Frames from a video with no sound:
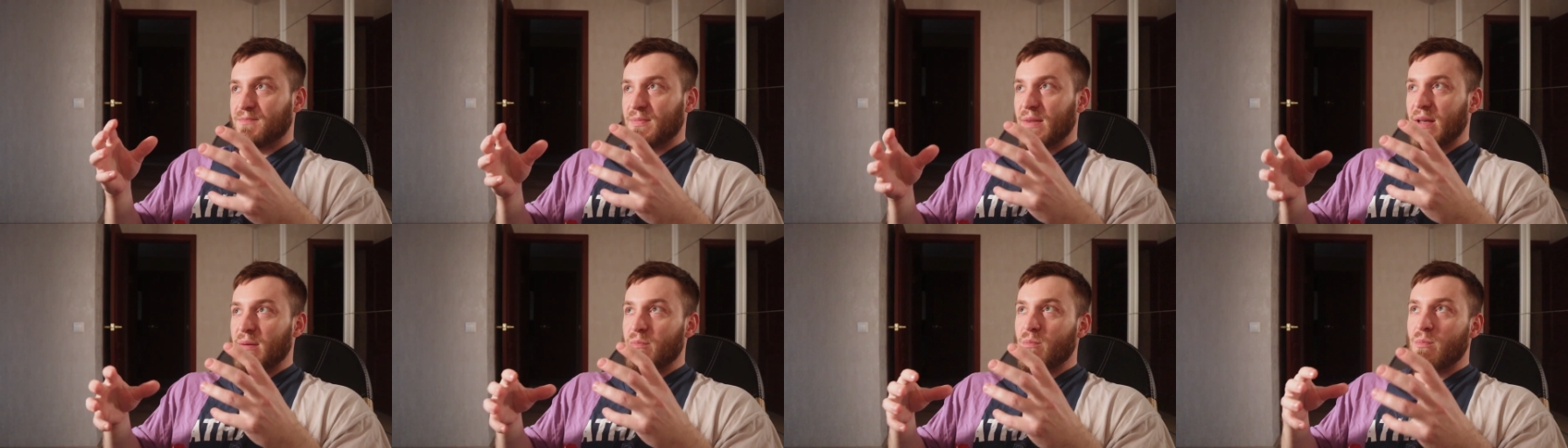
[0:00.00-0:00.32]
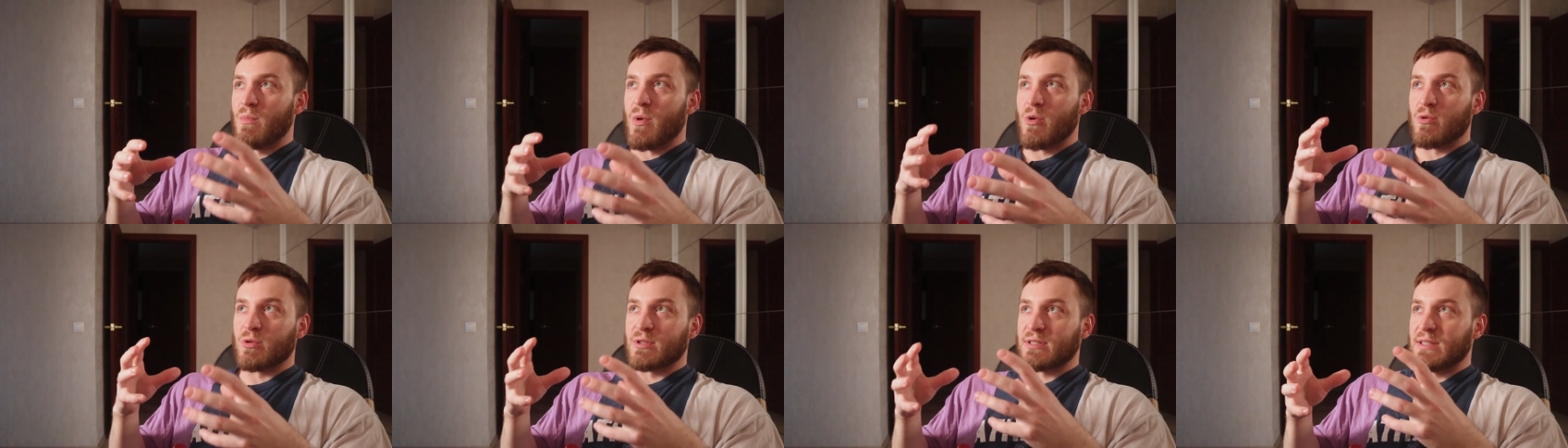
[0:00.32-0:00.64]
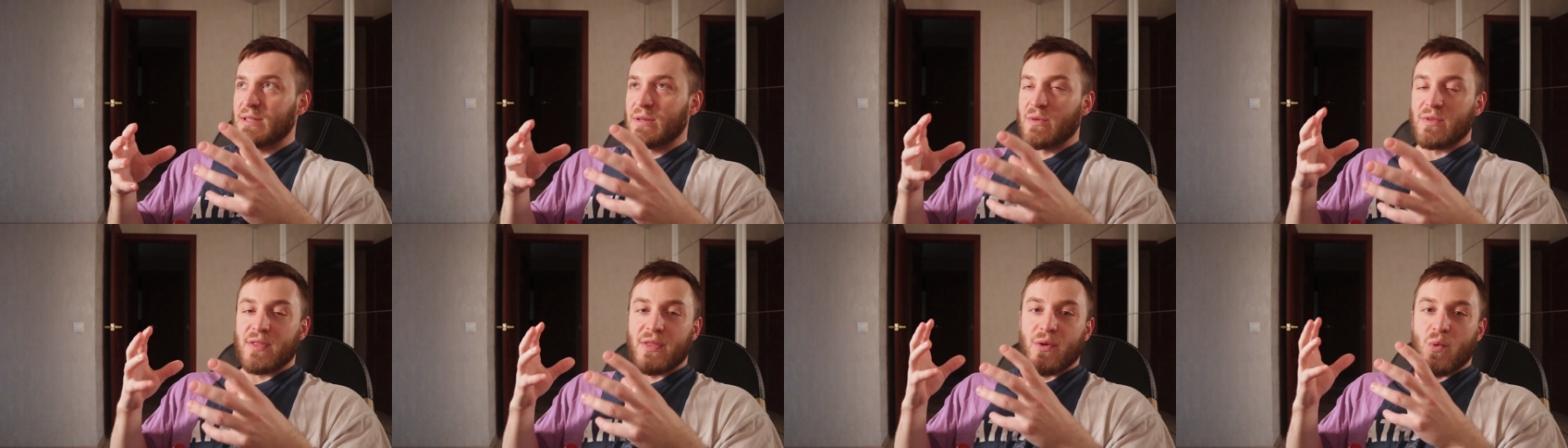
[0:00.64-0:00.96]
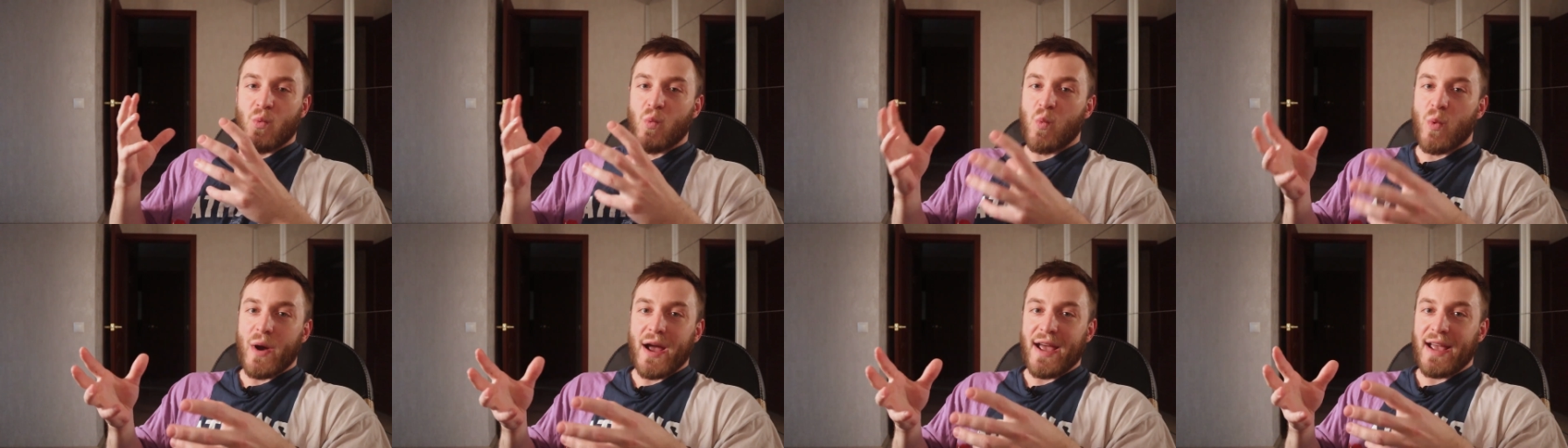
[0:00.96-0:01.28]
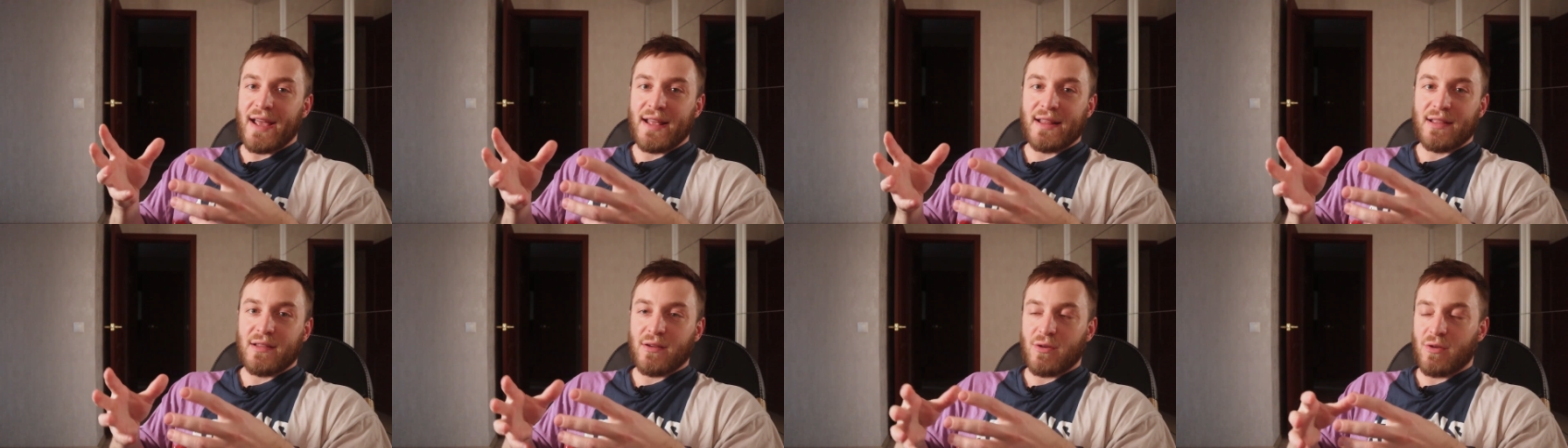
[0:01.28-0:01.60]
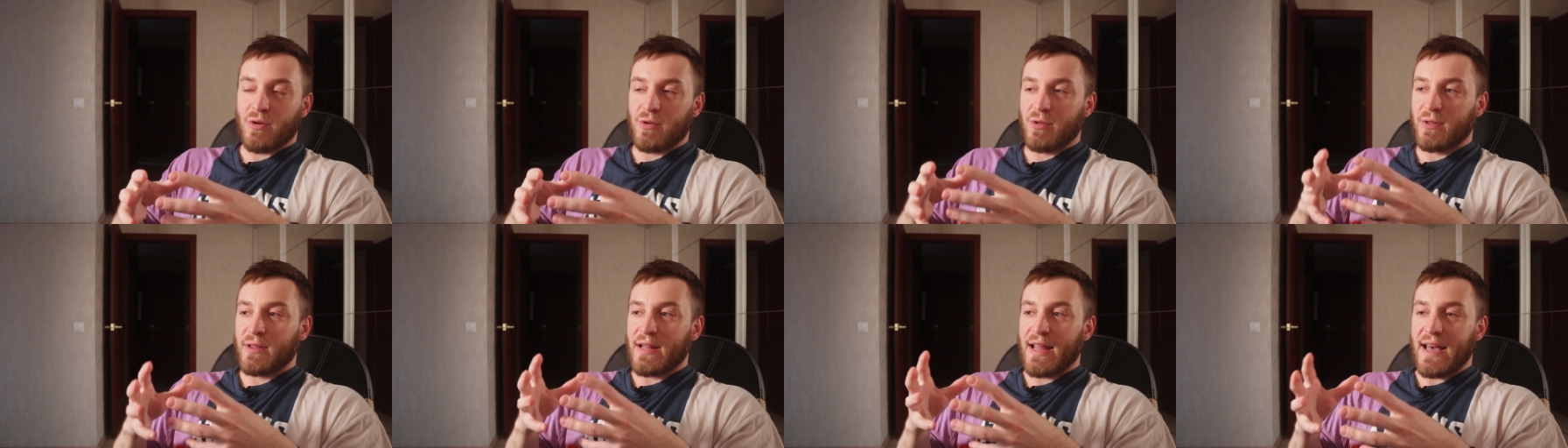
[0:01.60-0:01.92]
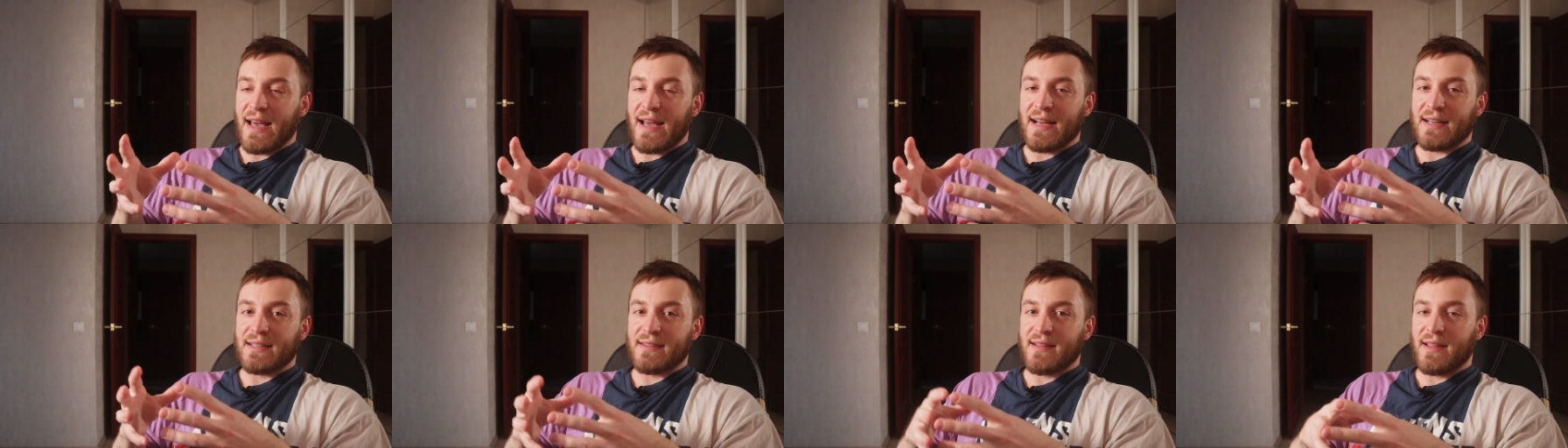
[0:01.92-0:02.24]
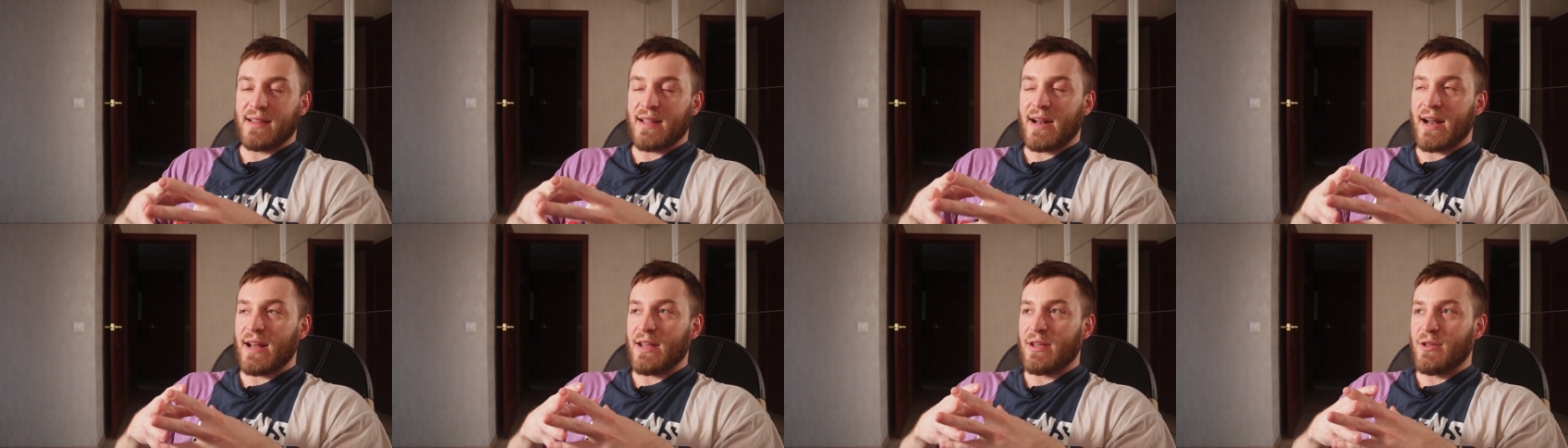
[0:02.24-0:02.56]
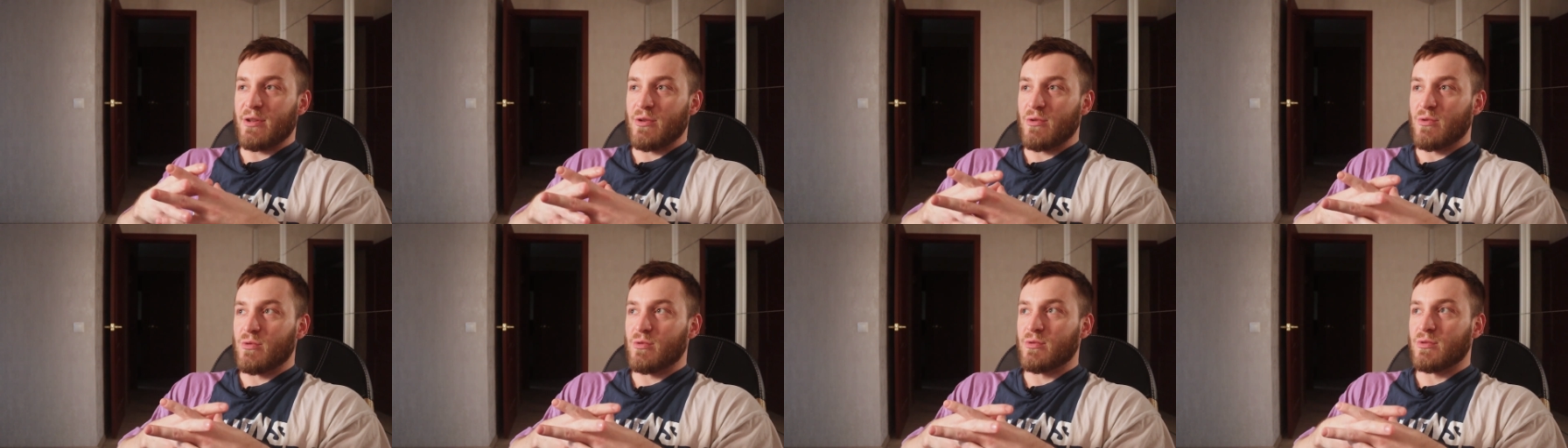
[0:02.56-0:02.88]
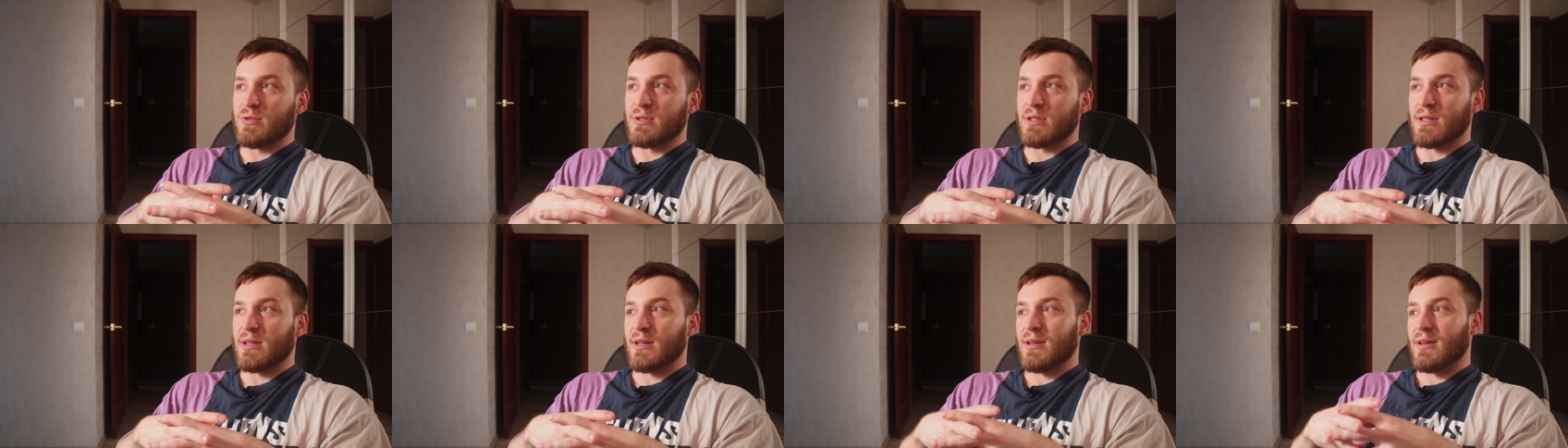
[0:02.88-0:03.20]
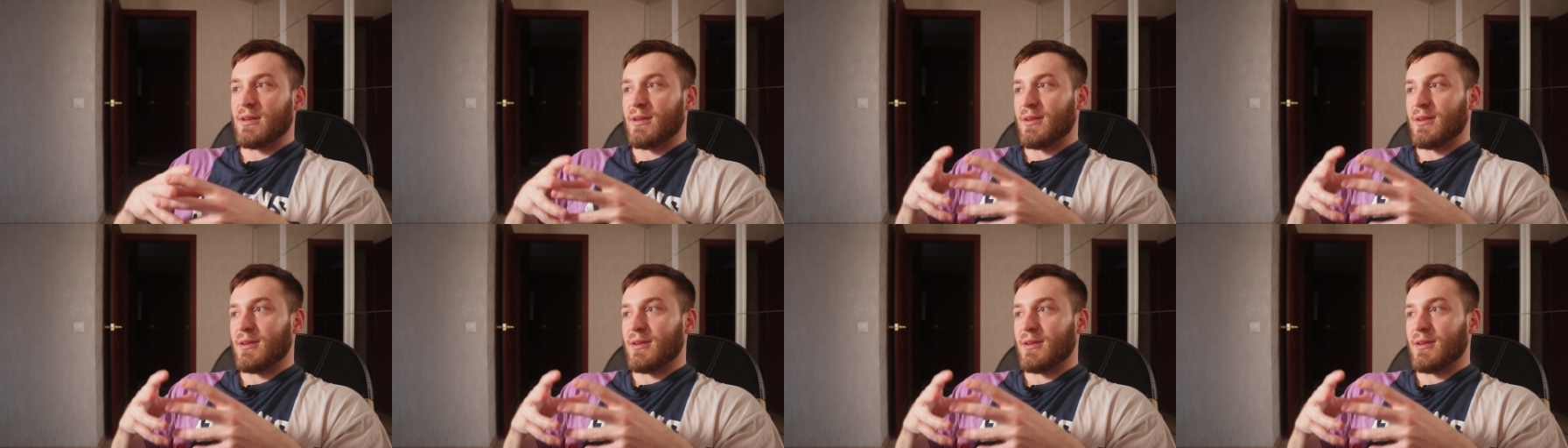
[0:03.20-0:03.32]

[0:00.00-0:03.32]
mostly the weight on legs that I use,